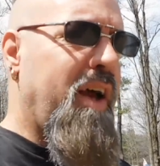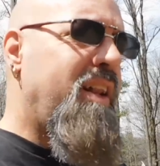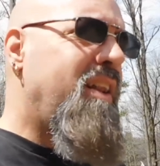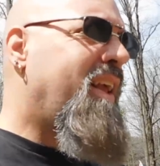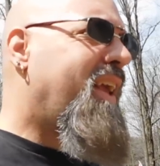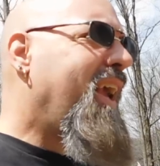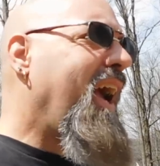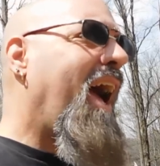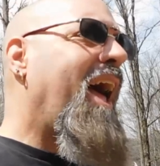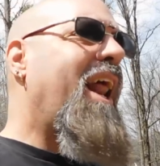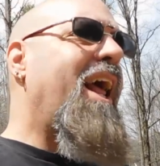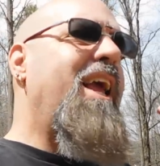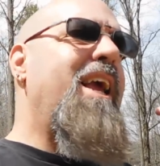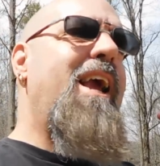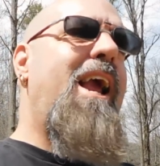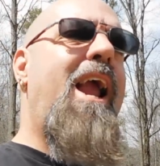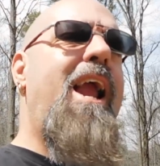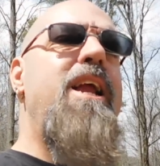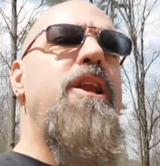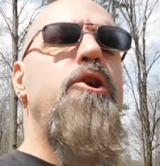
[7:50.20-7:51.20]
And God, I
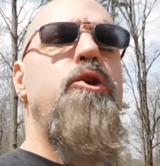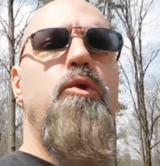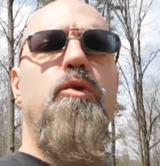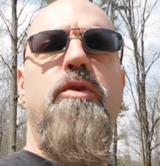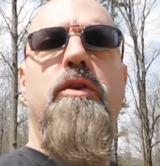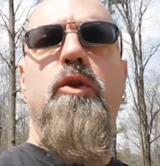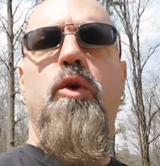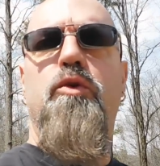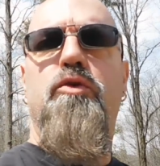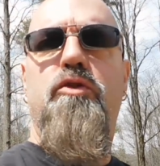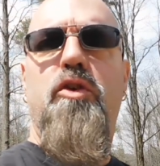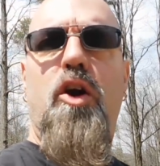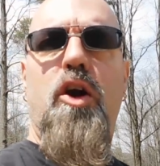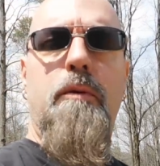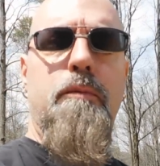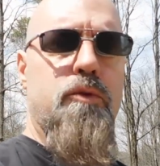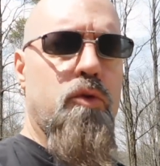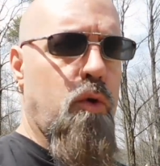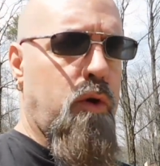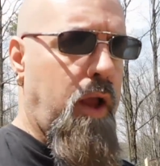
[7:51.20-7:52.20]
hate using those
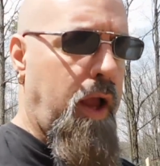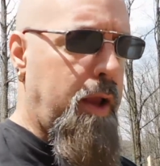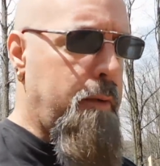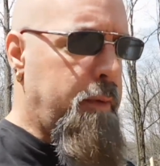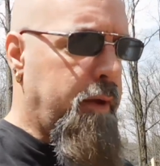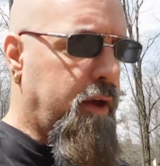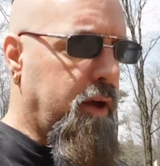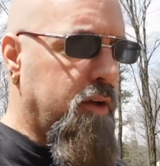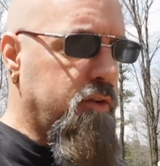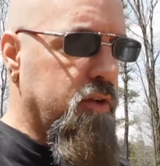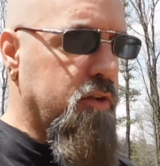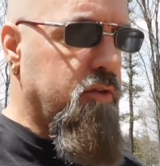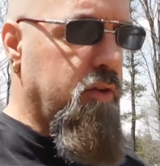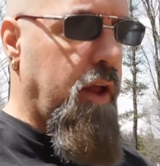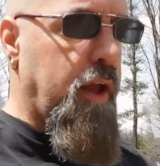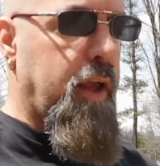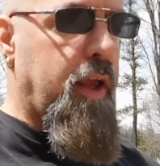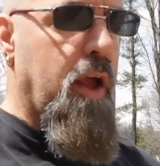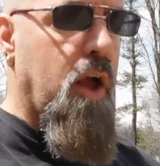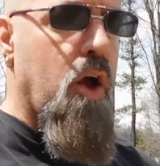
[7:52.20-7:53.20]
terms, okay, because it's
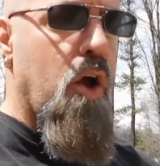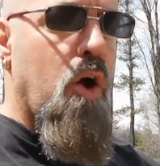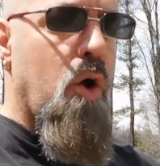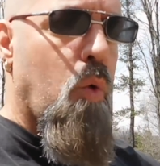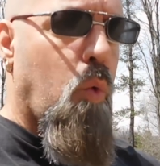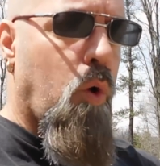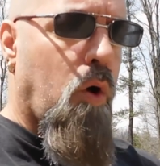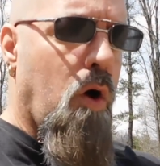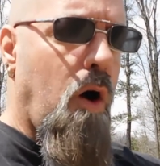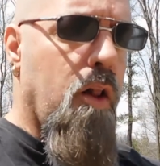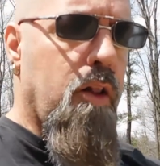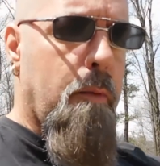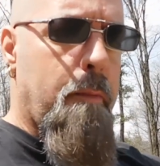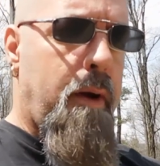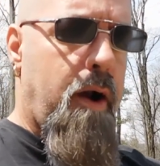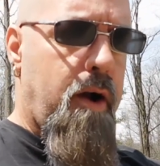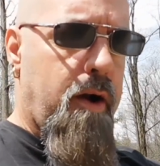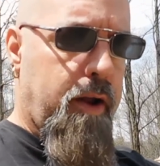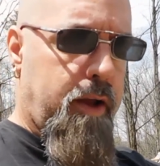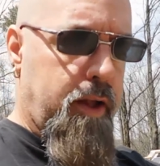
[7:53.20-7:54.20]
like we're all
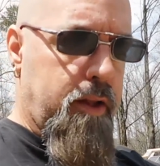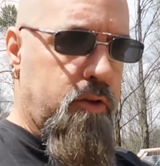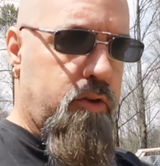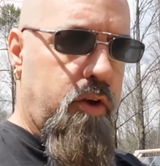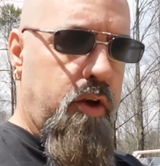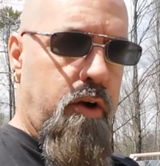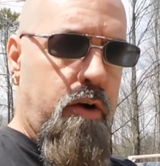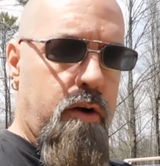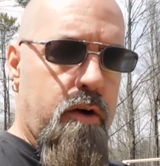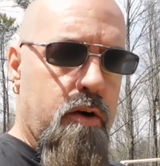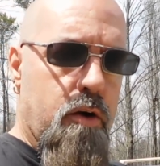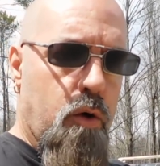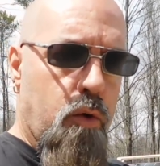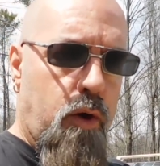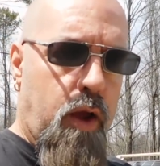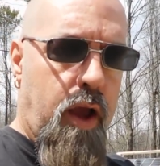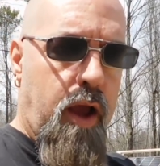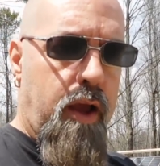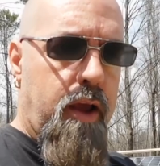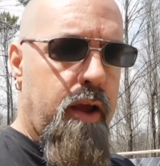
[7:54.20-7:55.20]
Americans here,
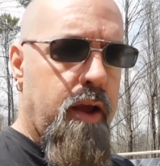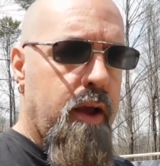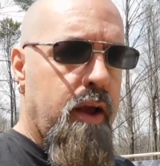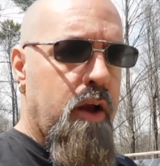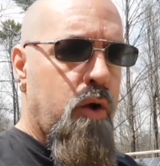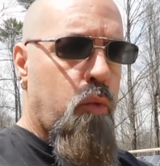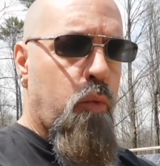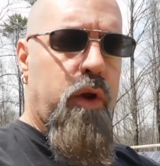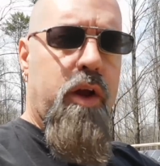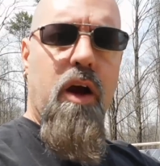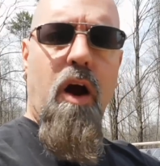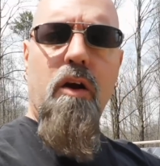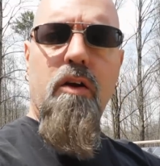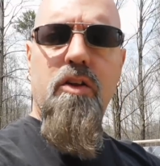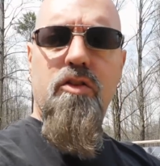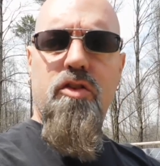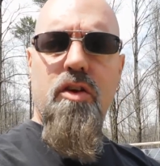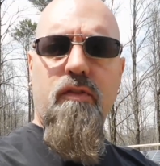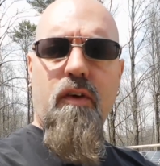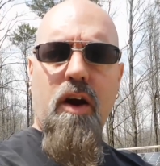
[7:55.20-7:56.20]
okay,
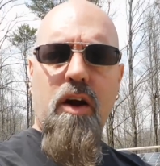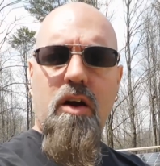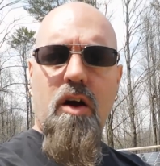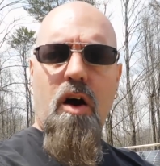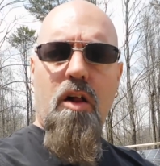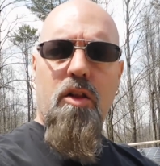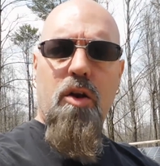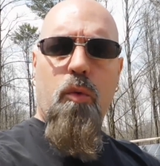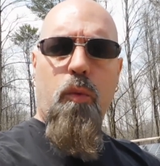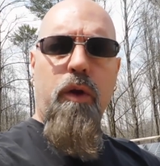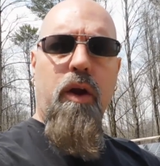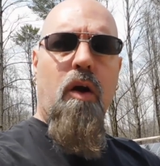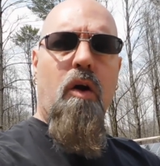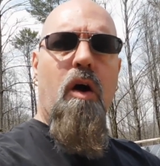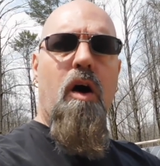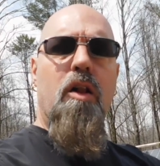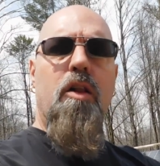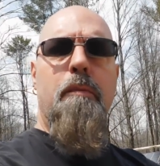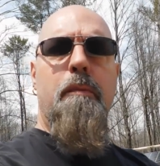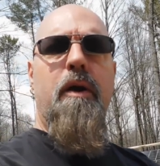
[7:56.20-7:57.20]
regardless of our color, we are
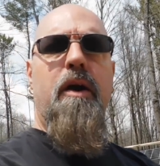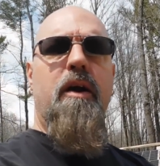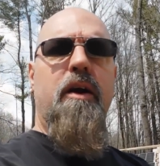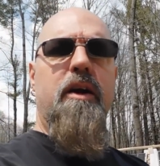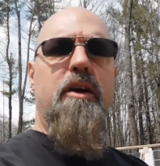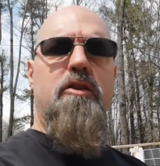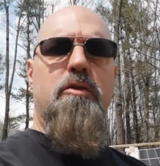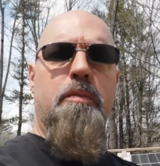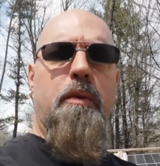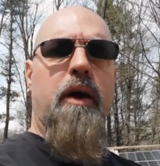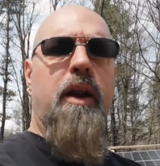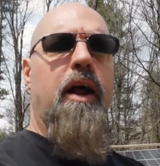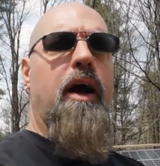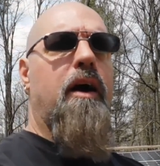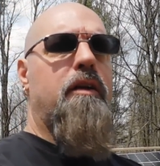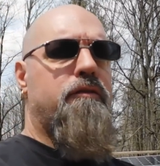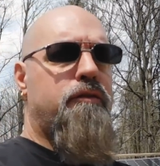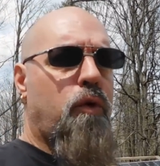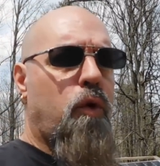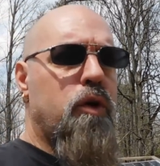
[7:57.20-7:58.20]
all Americans. But
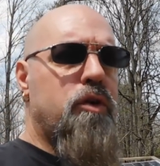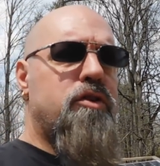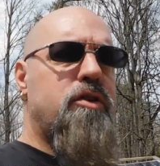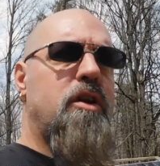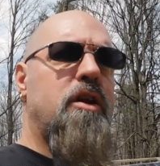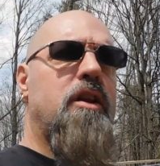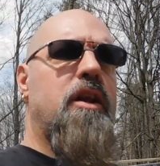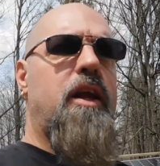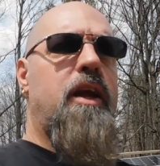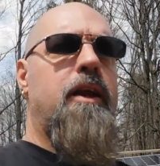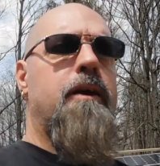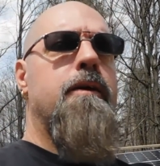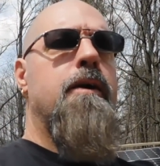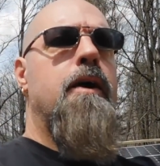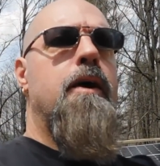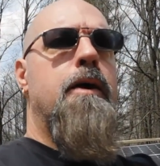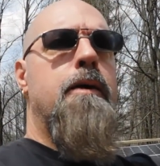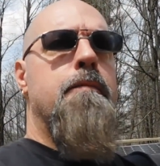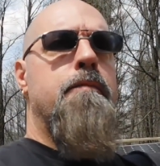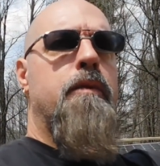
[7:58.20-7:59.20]
unfortunately,
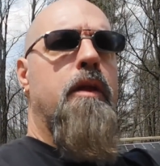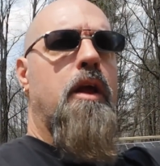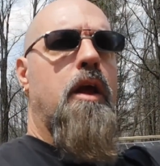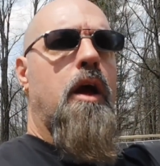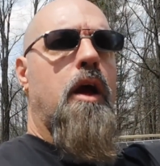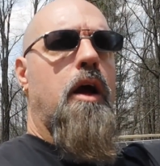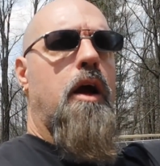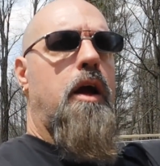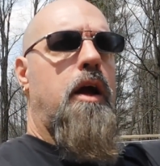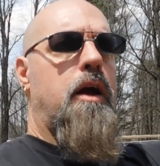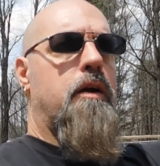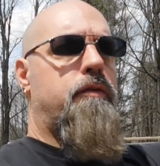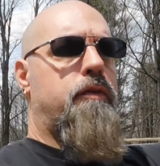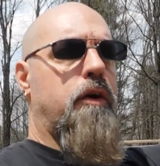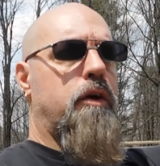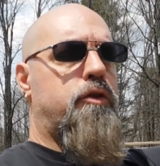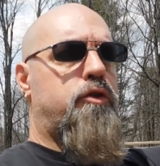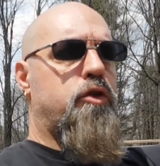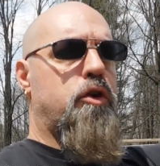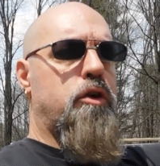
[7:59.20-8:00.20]
if
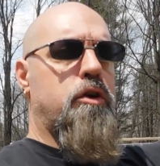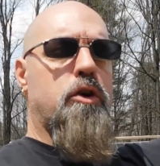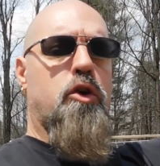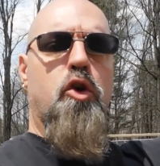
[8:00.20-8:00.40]
a certain